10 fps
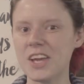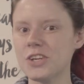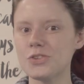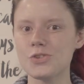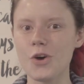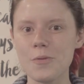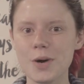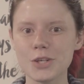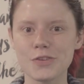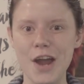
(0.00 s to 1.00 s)
Thank you so
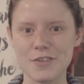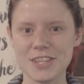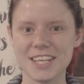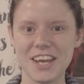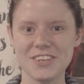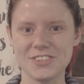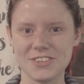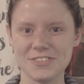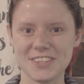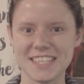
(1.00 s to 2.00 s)
much for everything that you
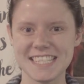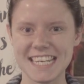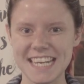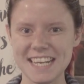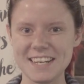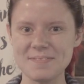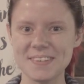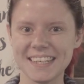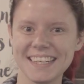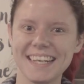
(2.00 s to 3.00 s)
do for the team.